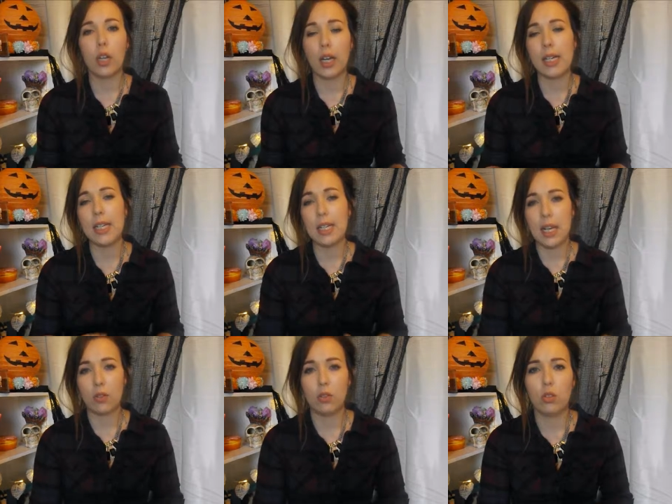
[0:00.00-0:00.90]
nightie
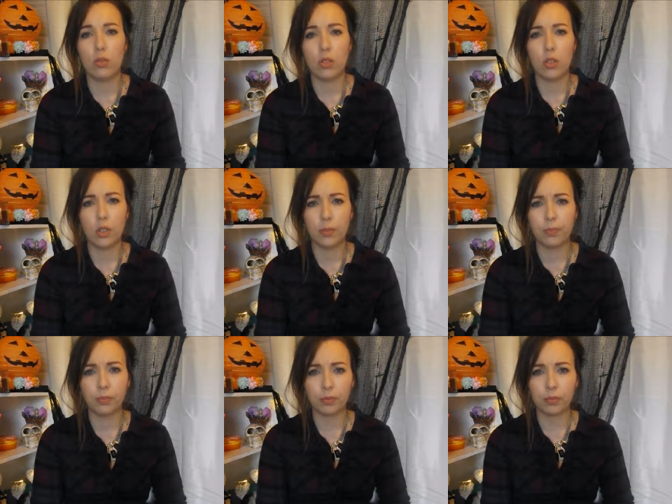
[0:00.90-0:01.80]
down to the floor.
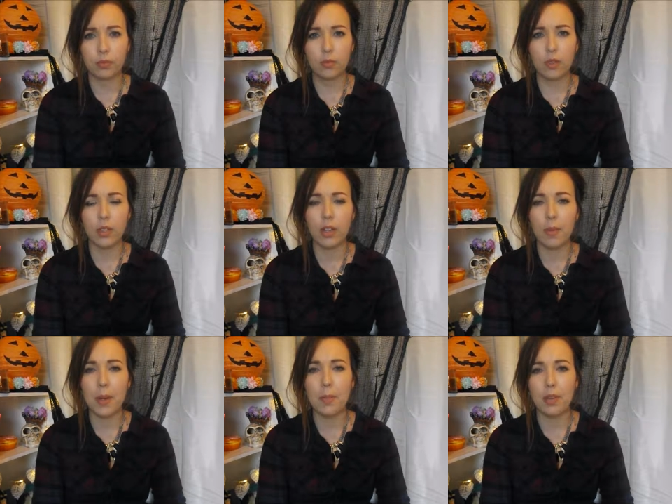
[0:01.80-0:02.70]
And I
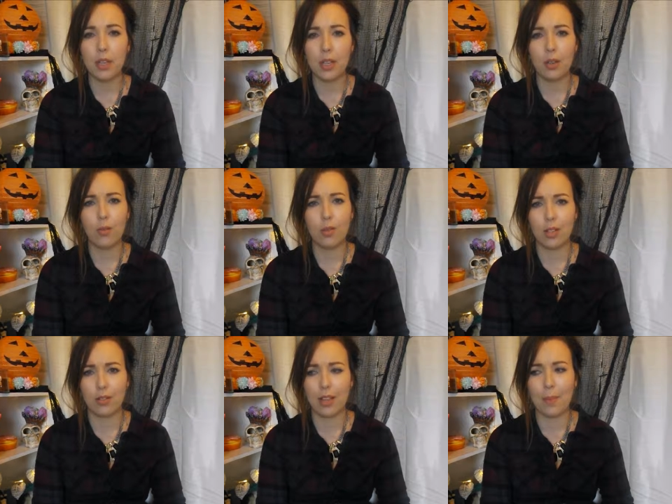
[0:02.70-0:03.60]
remember thinking, oh, this
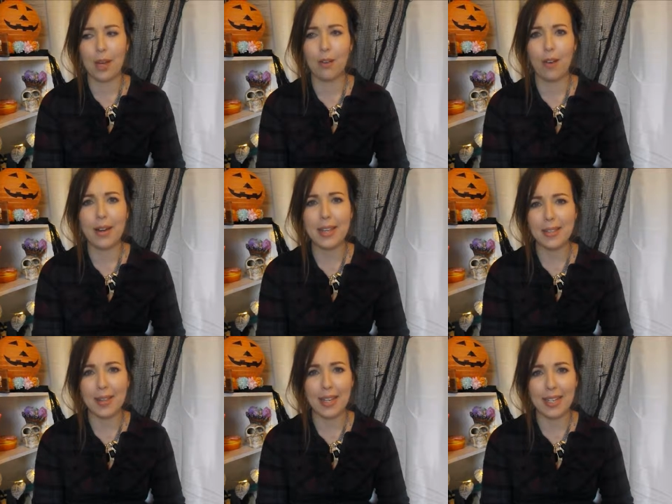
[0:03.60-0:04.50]
looks like my
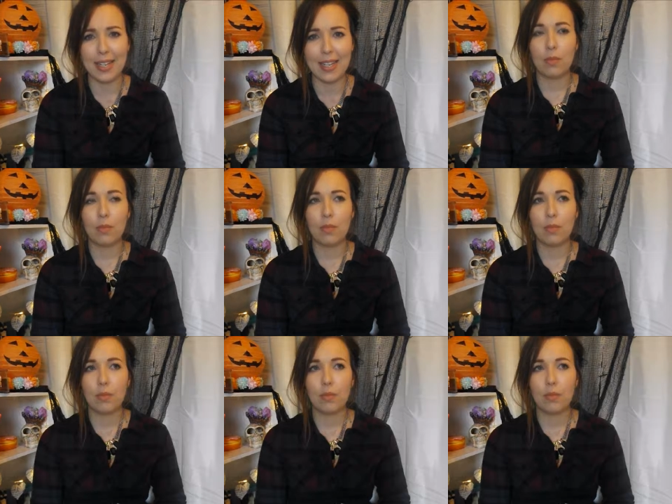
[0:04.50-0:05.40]
granny's nighties.
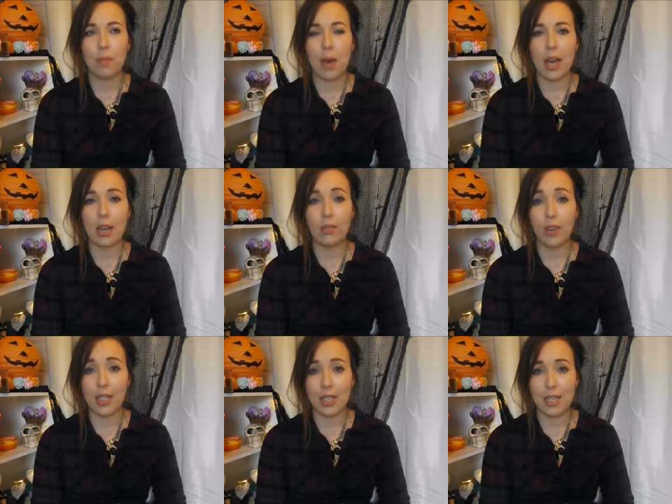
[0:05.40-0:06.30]
My
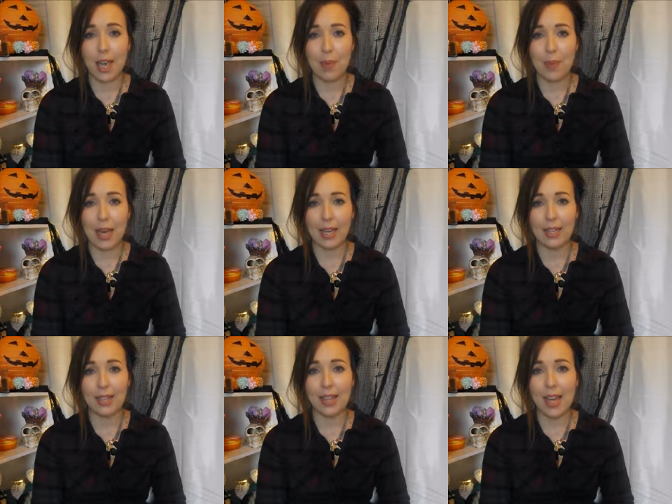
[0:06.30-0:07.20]
friend came back and
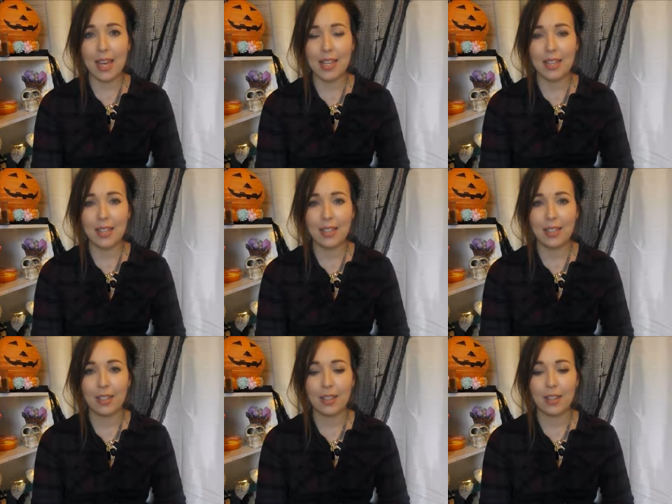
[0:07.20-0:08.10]
stayed.
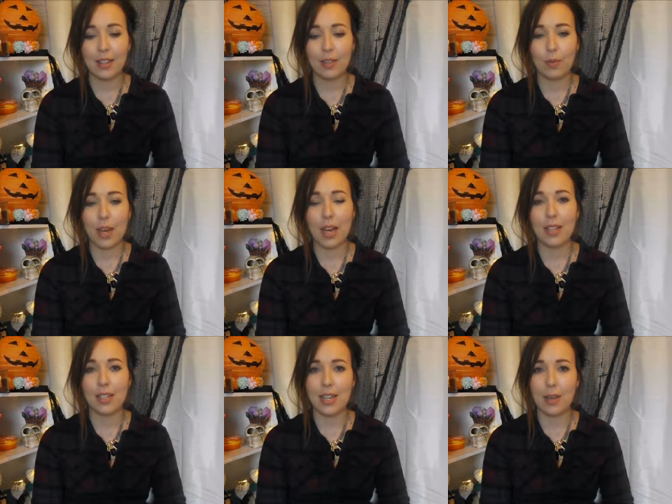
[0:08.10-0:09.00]
We had
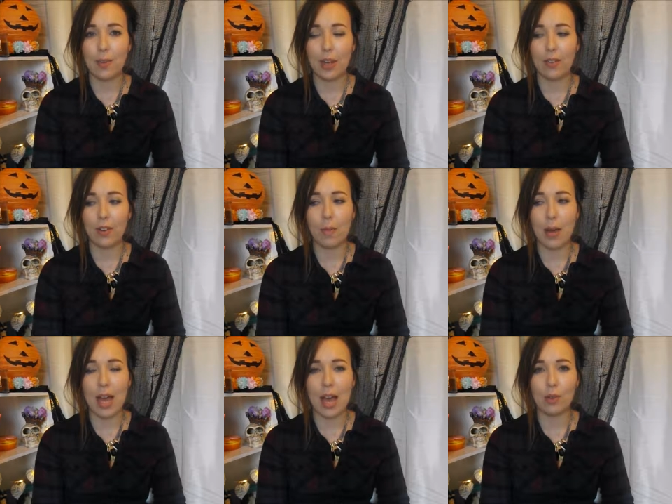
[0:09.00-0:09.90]
a sleepover at my
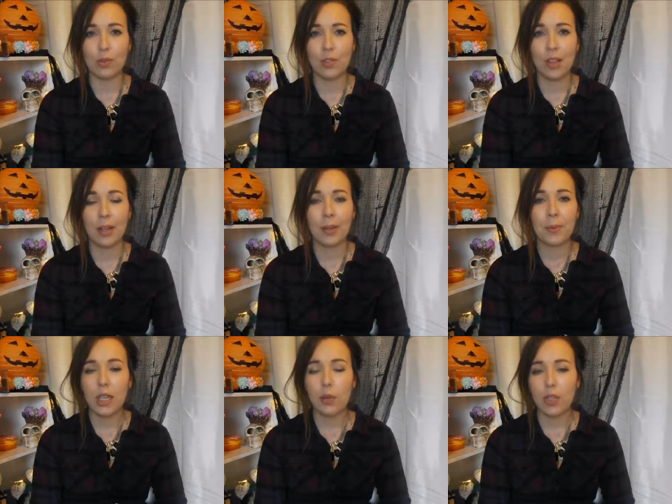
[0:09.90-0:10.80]
house.
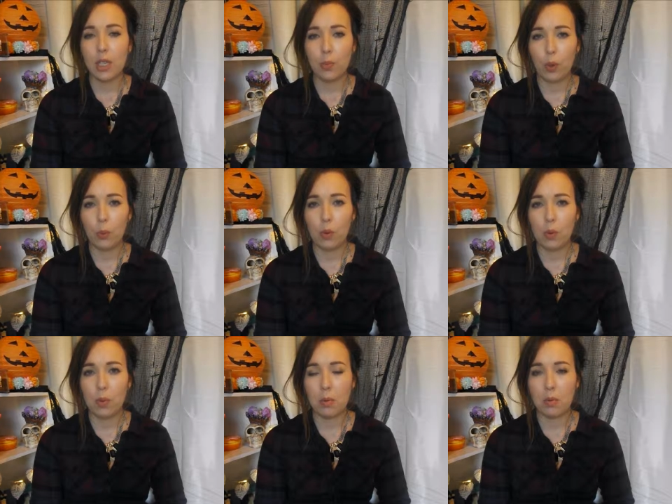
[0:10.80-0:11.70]
So at this point we
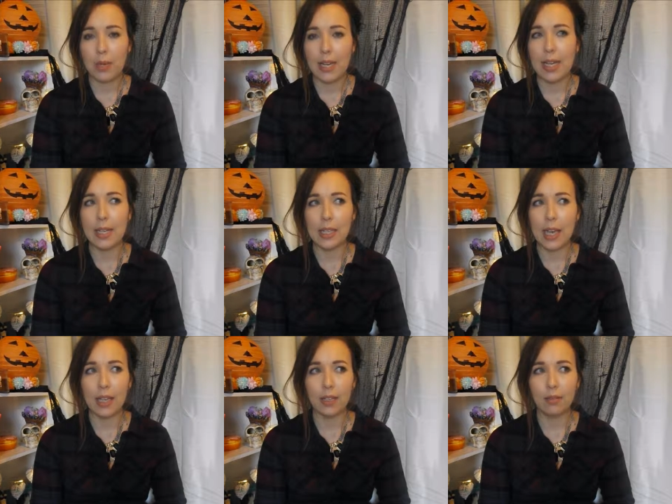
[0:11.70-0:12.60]
were probably
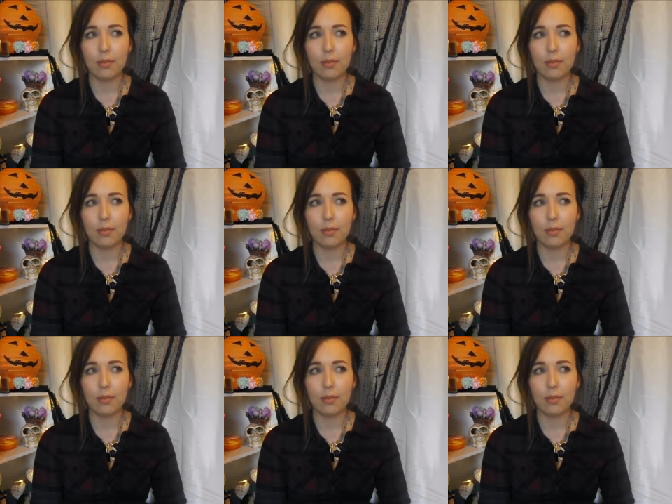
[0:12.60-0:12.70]
like